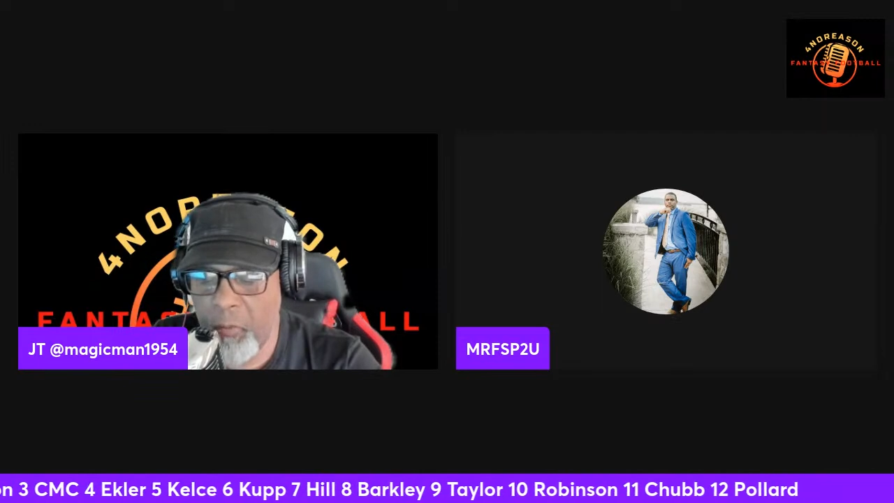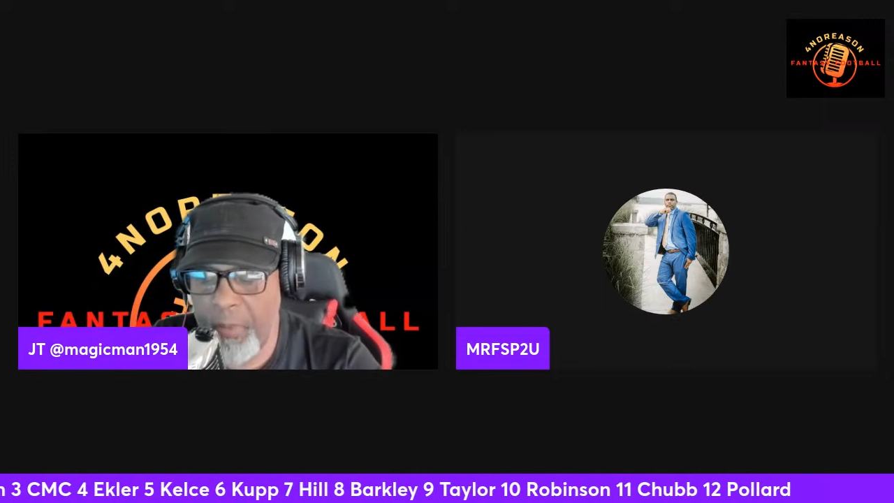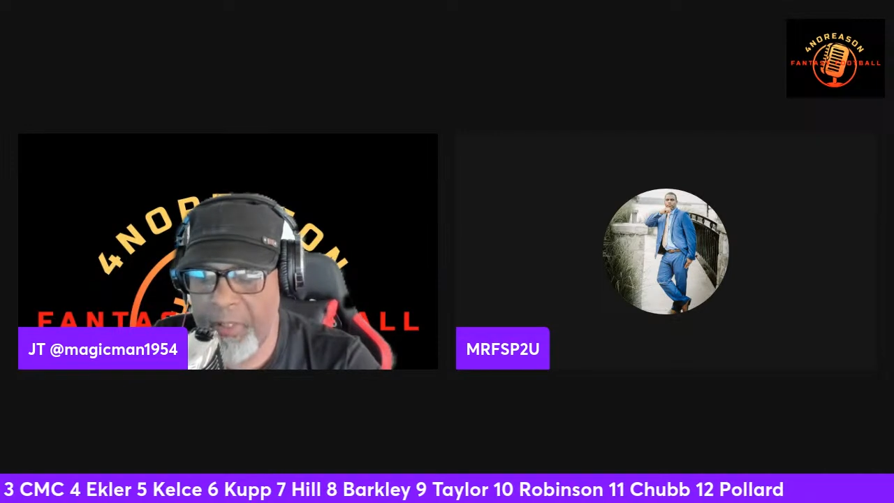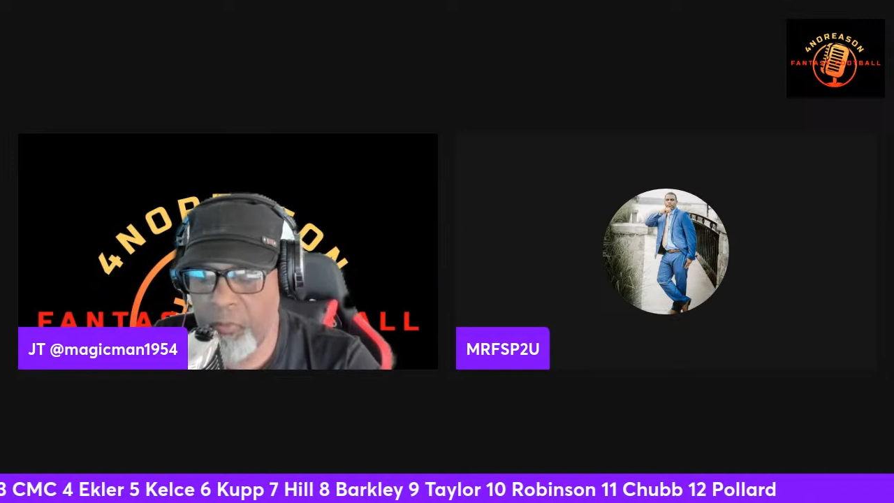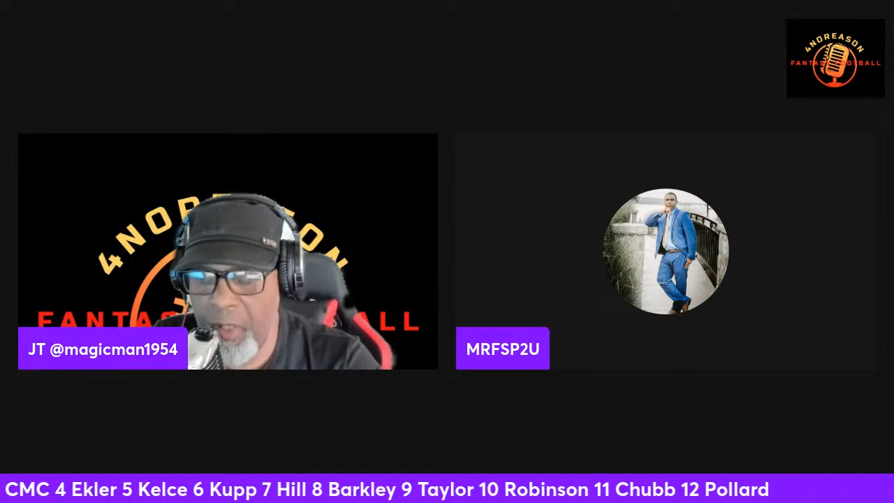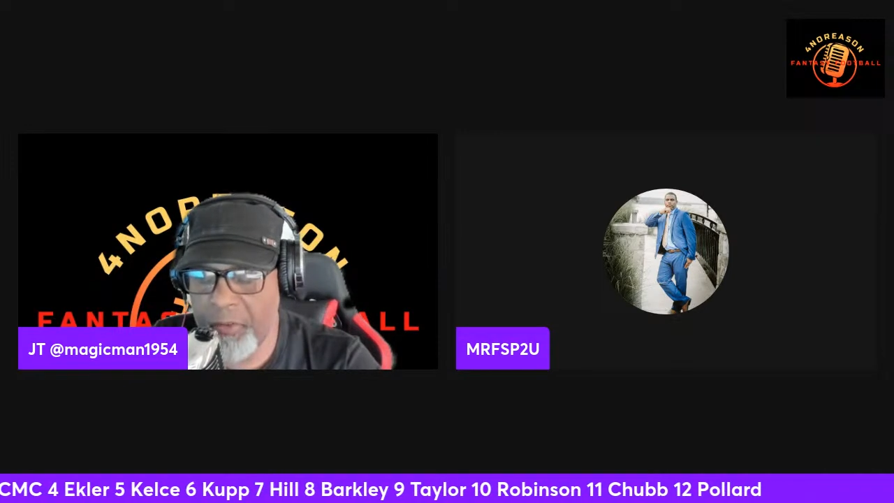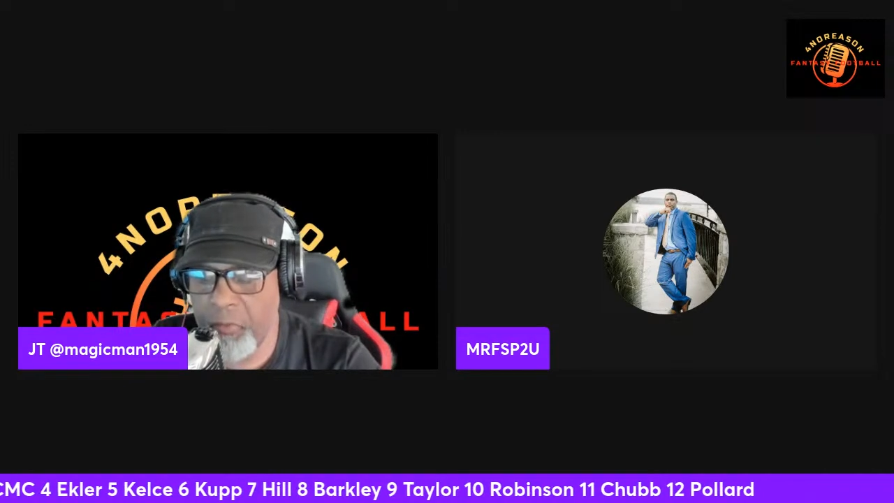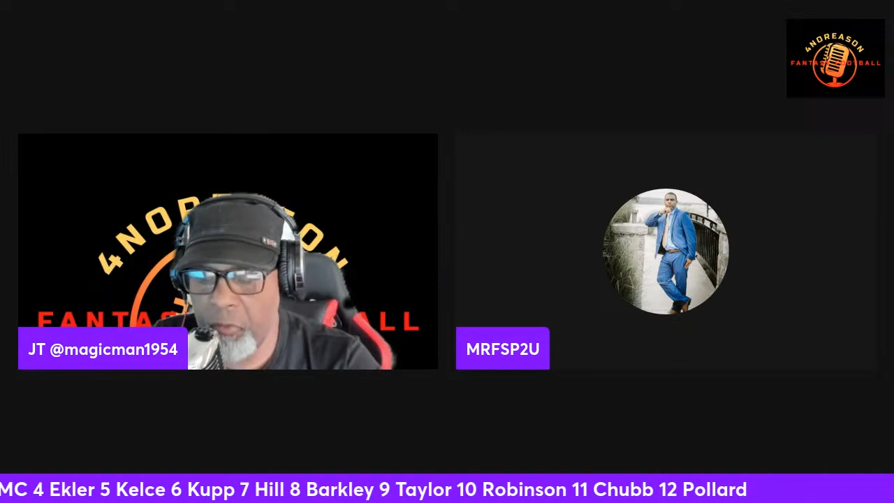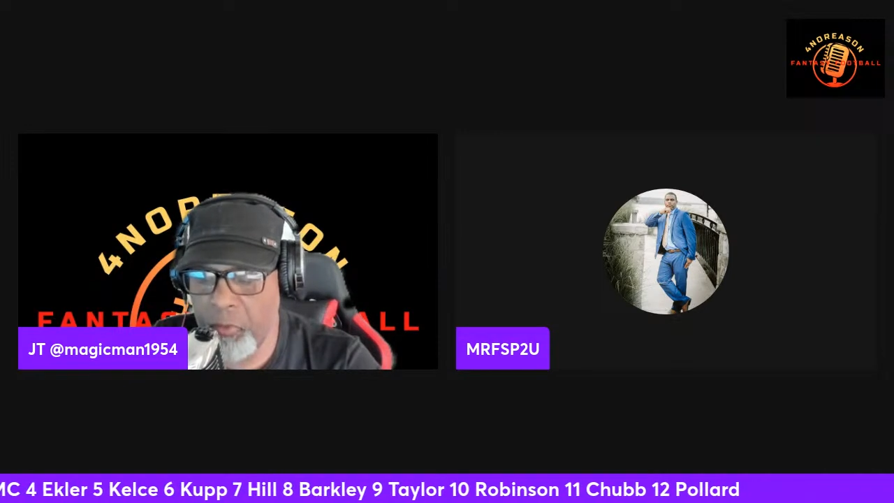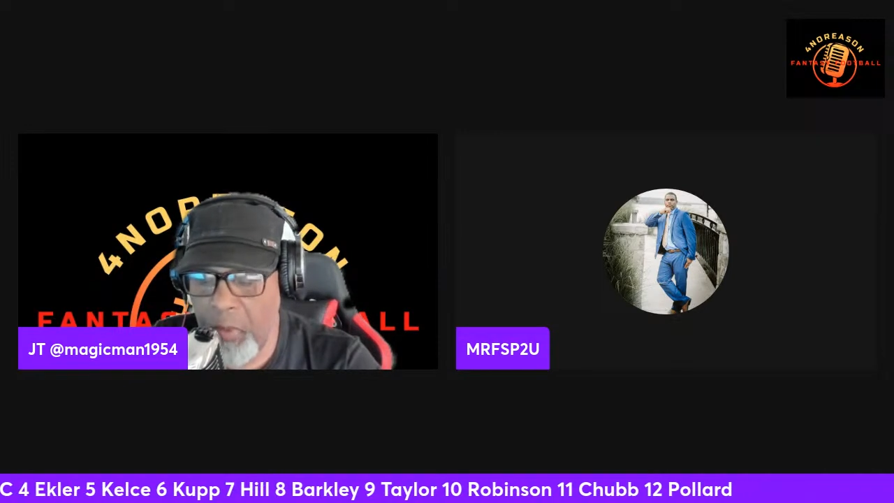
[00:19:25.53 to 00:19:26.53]
weeks 1
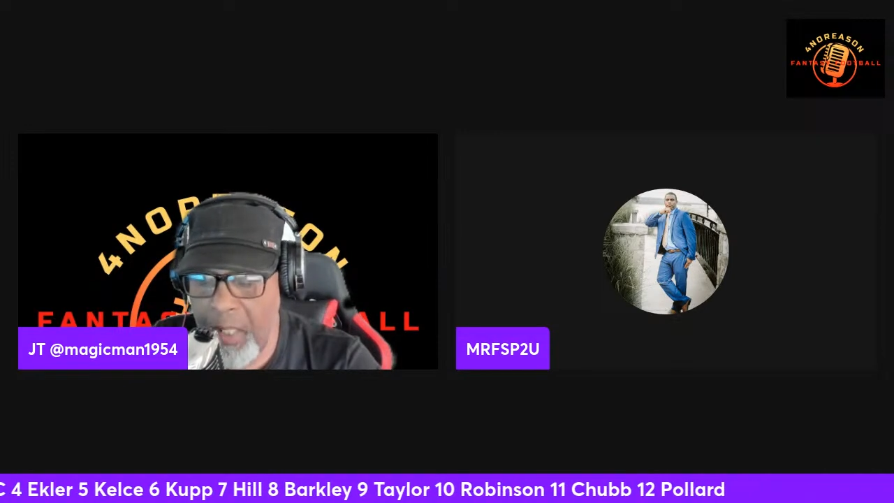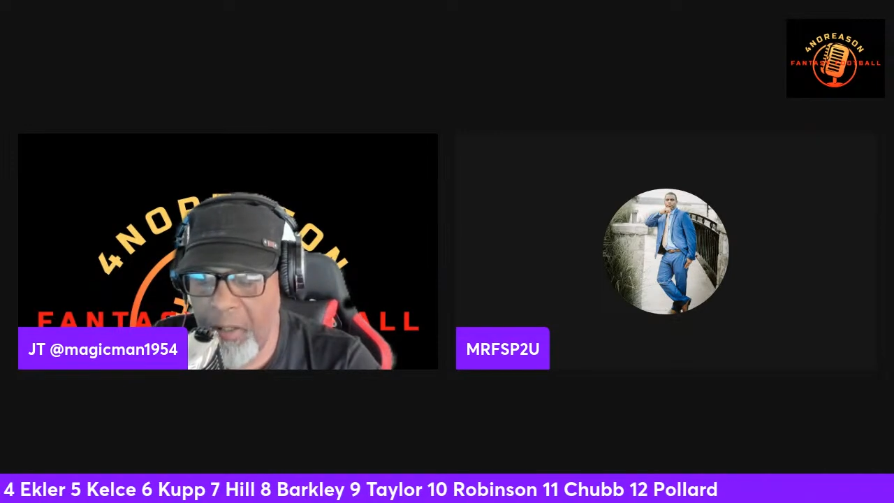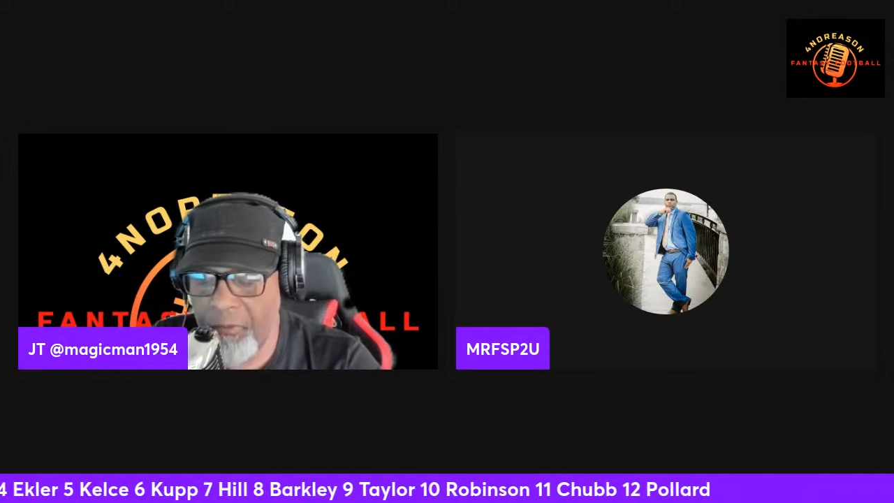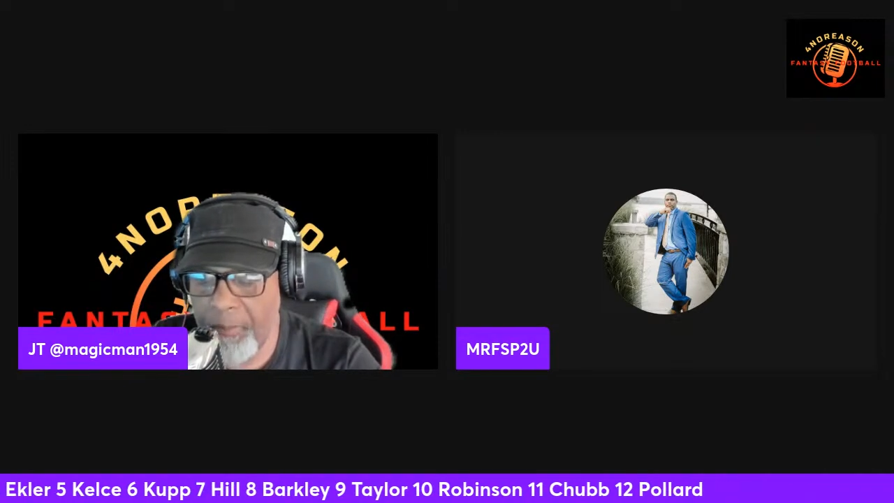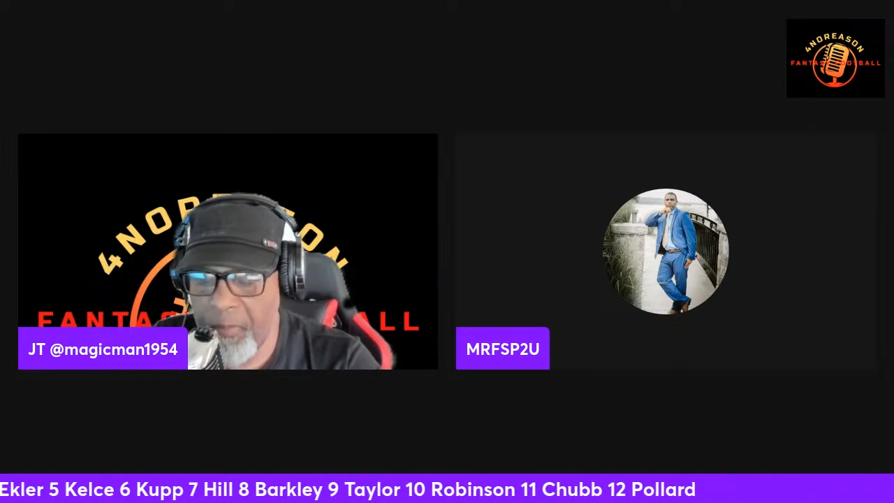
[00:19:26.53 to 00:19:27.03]
through 12,